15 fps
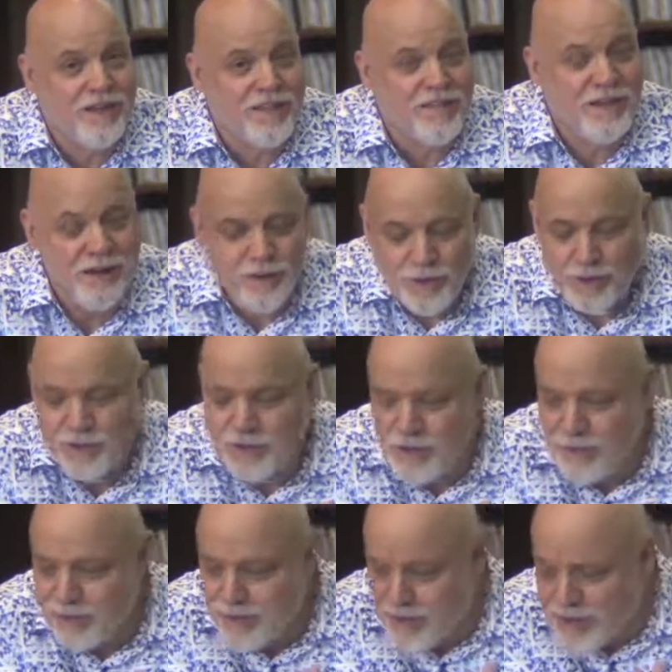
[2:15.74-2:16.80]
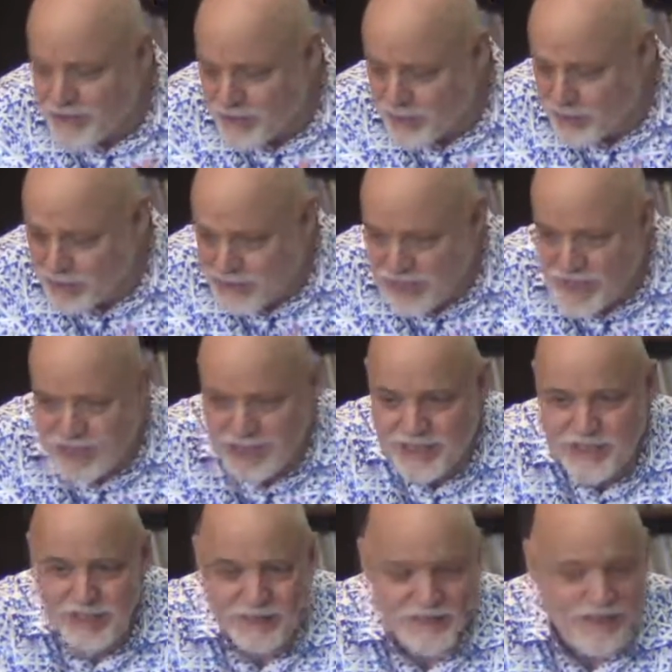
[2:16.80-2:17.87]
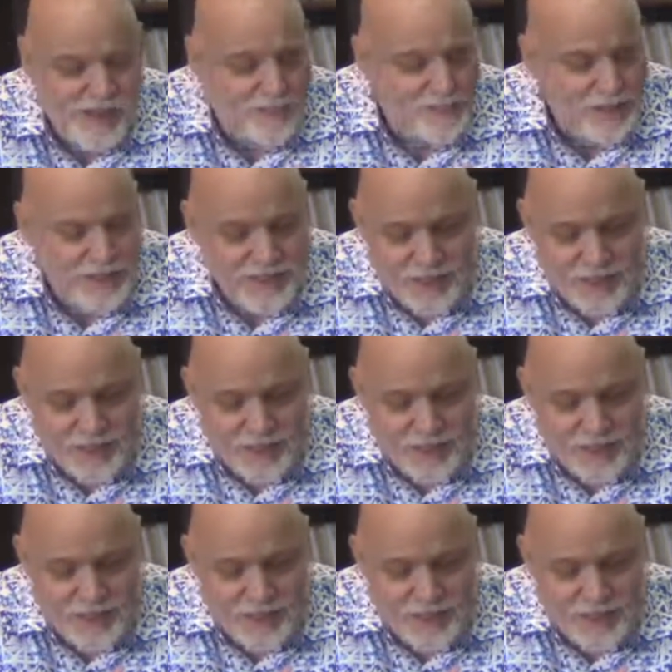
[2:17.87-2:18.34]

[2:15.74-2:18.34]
they knew they were going to have to go settle in their families.